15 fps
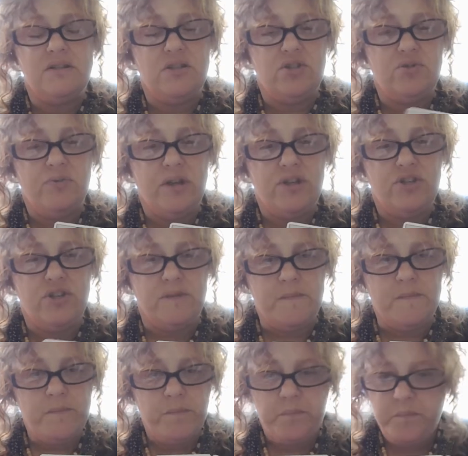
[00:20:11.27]

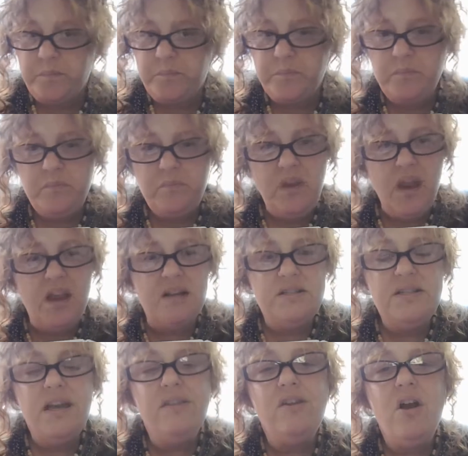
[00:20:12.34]
situation.
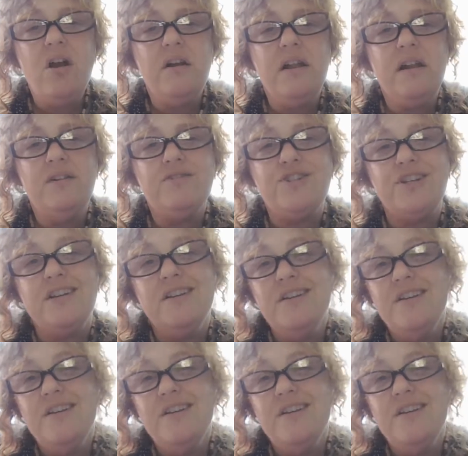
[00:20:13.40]
Death card energy